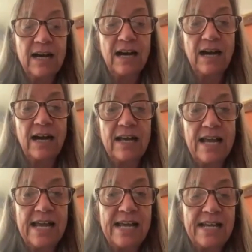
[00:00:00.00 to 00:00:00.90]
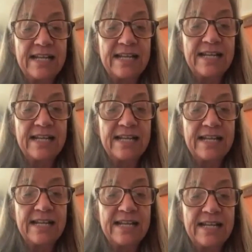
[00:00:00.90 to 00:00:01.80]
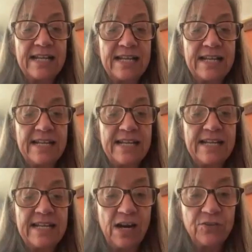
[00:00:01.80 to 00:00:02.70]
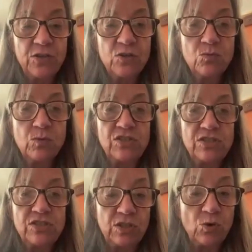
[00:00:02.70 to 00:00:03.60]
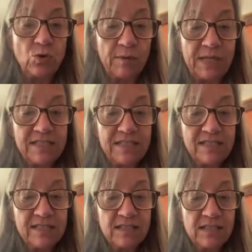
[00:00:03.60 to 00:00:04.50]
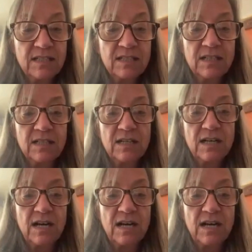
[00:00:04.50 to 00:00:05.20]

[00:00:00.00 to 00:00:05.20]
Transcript: and understand their value, which is enormous.